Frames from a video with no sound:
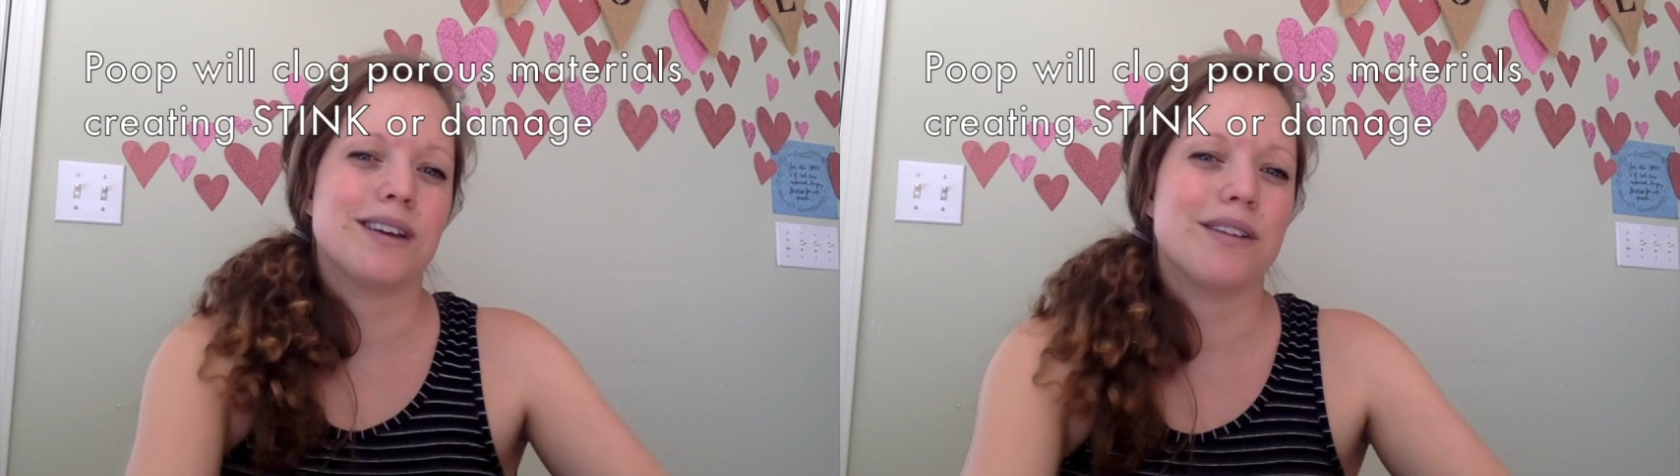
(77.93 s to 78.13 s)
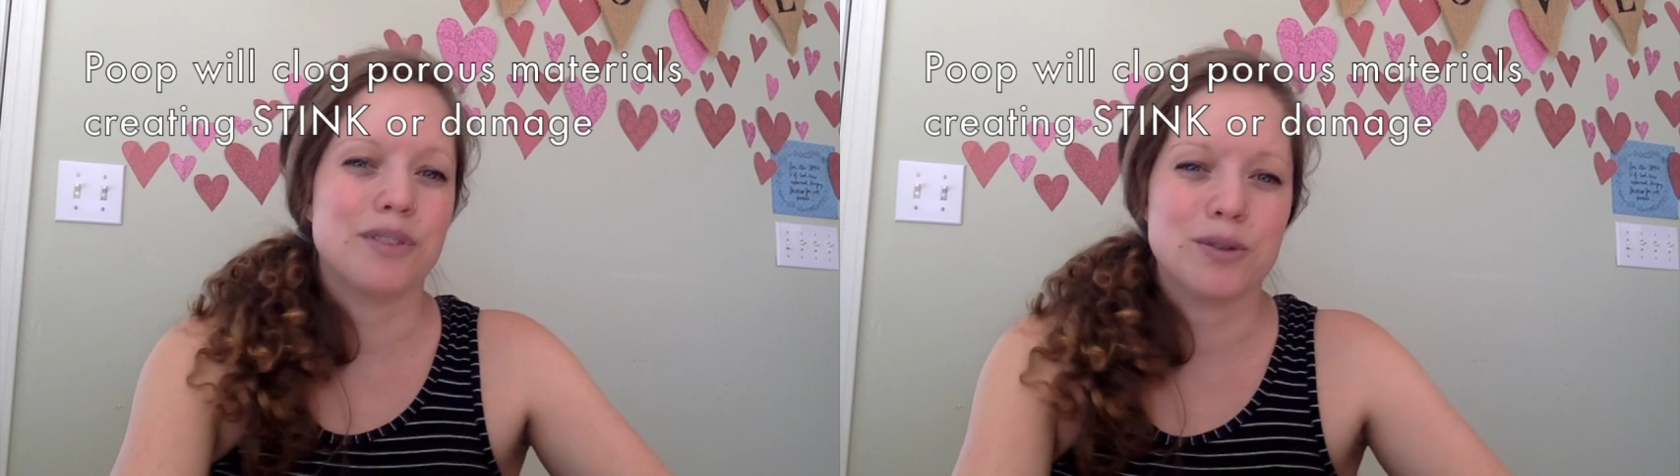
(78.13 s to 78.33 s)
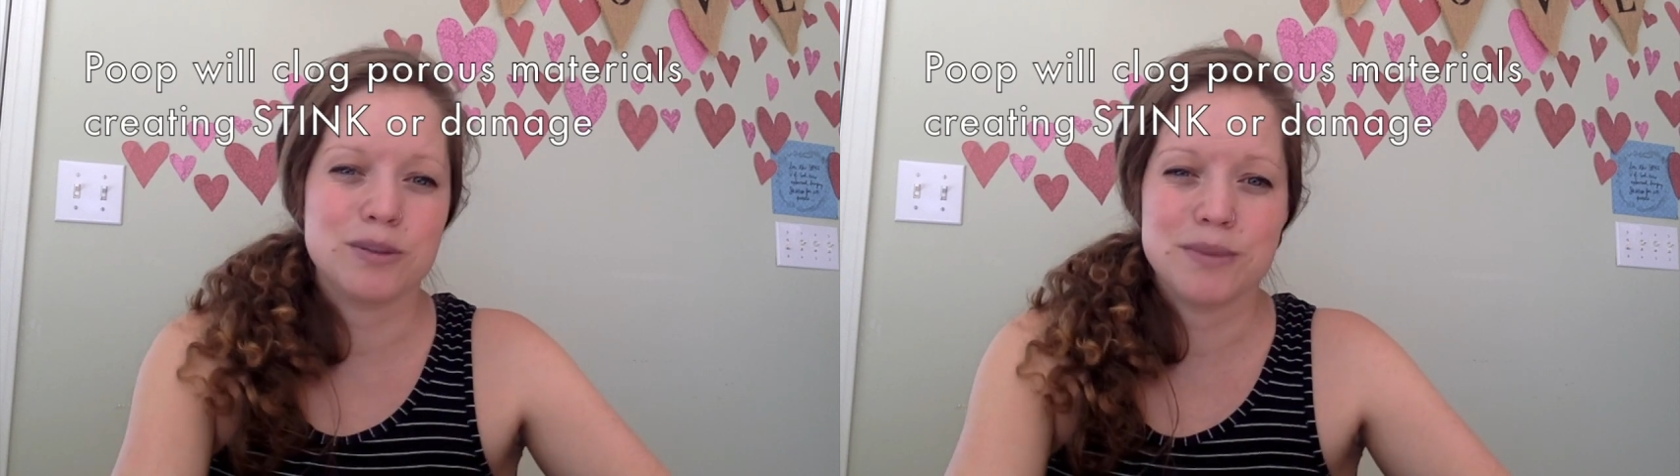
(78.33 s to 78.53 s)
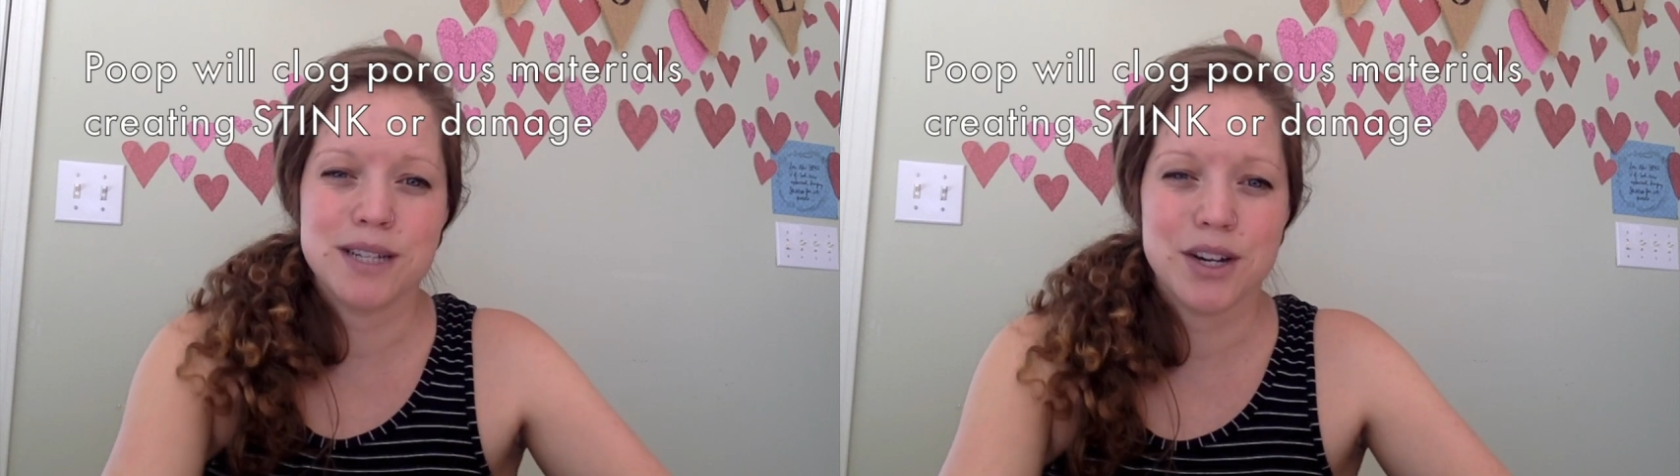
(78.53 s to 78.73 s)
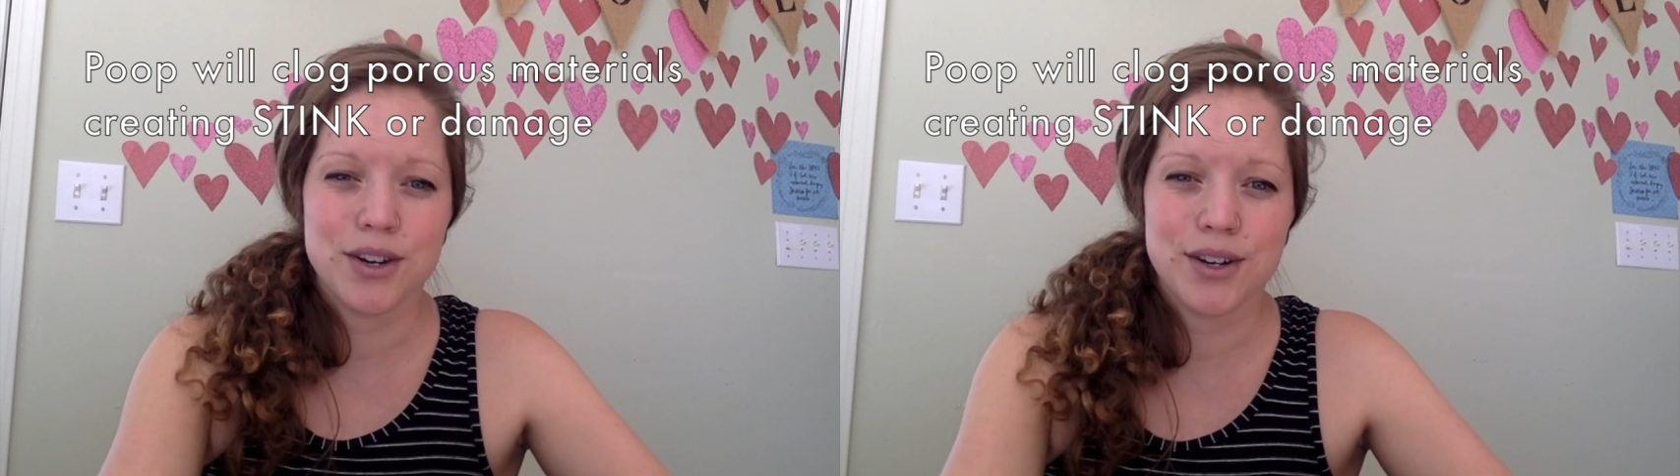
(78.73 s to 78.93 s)
of those
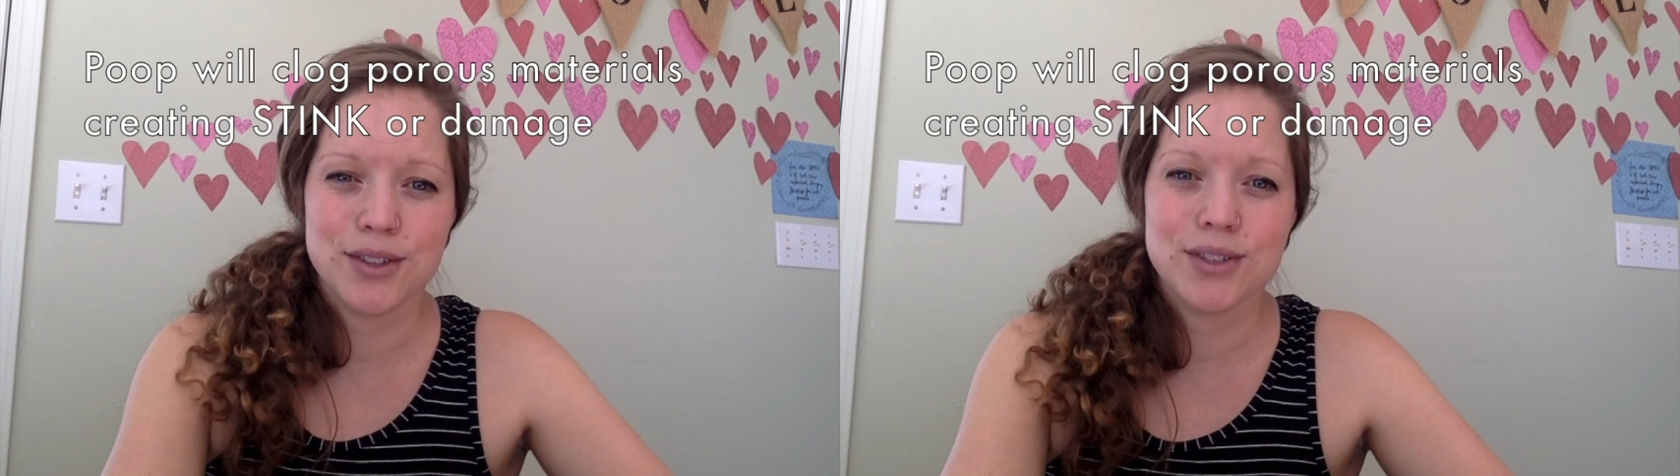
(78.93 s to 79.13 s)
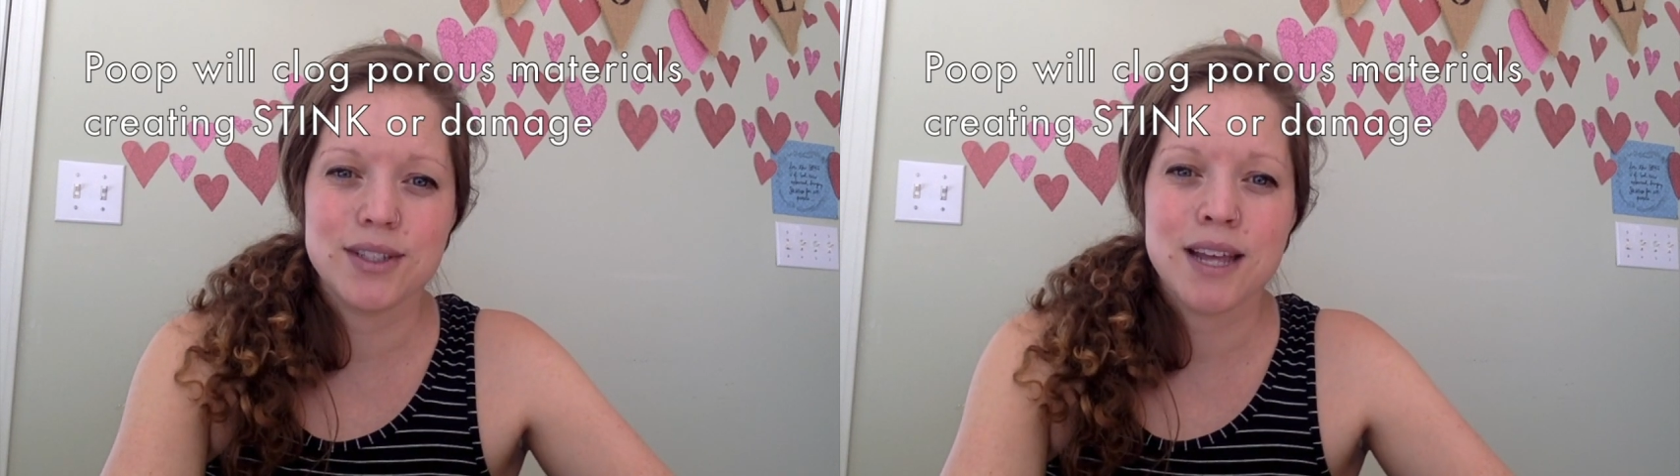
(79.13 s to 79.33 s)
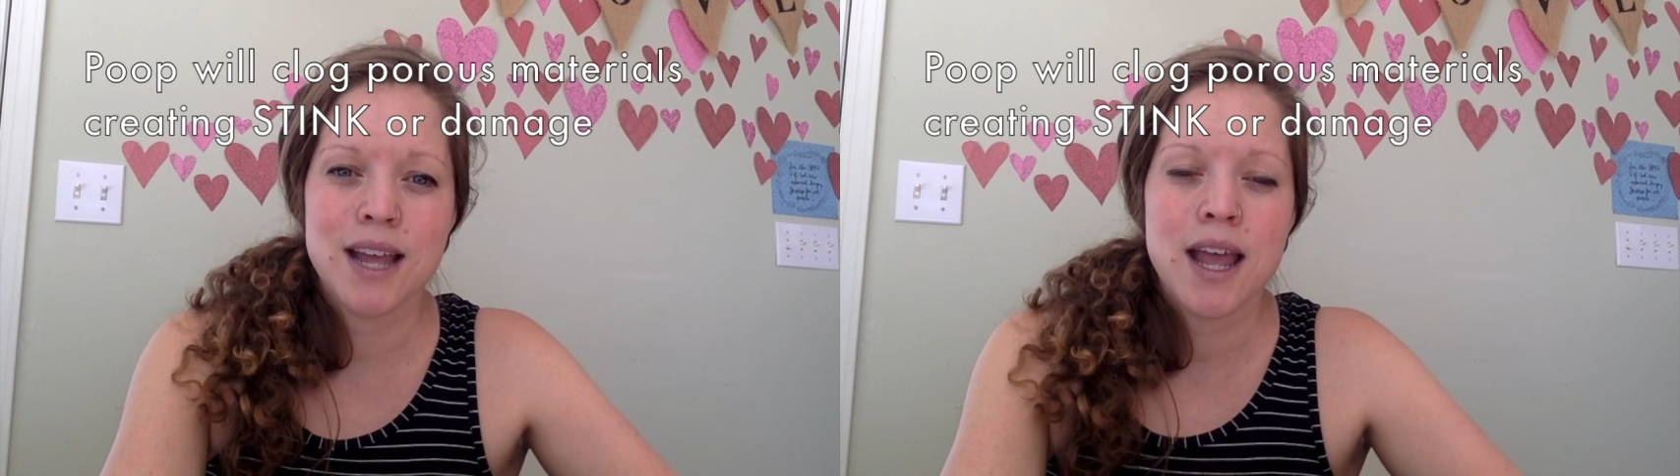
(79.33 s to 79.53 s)
materials.